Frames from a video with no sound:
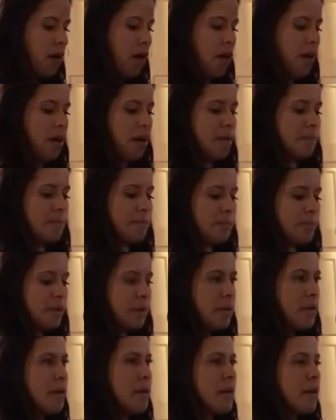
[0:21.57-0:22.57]

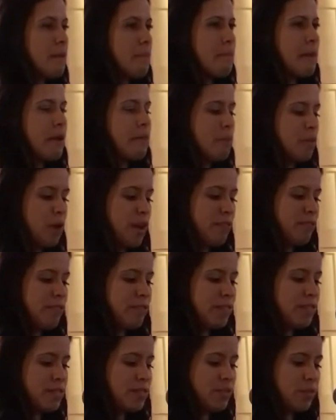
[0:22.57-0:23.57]
My
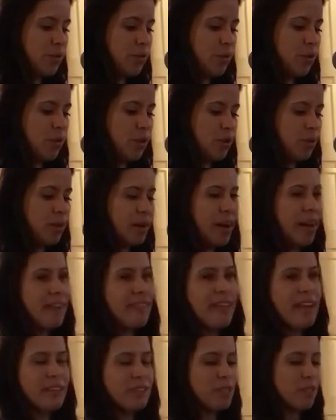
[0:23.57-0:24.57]
preface, or what
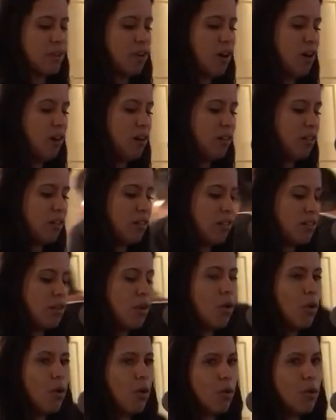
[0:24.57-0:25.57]
I like to call
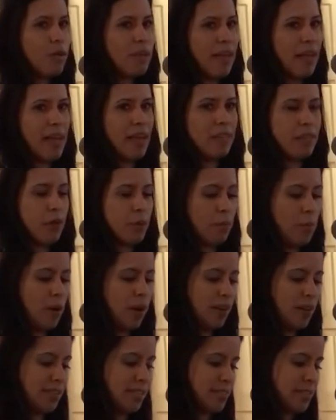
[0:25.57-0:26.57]
the whole and their
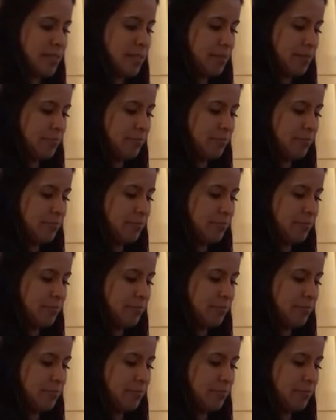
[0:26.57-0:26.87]
parts.